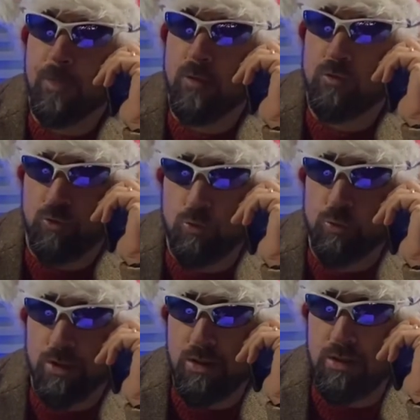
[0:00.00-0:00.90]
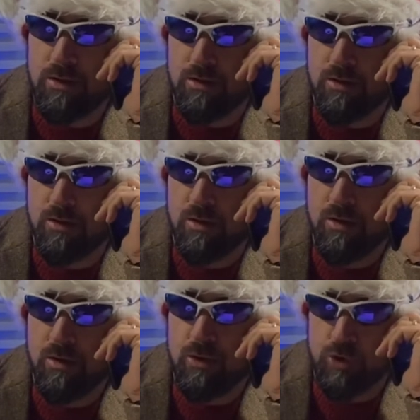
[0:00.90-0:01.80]
So you really,
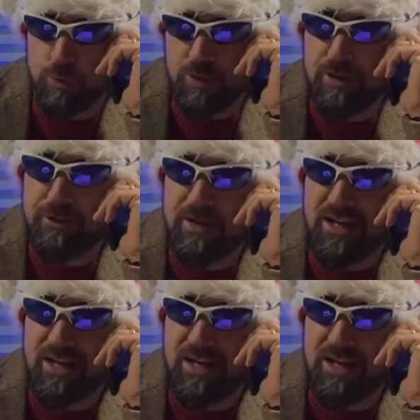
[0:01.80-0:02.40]
you really think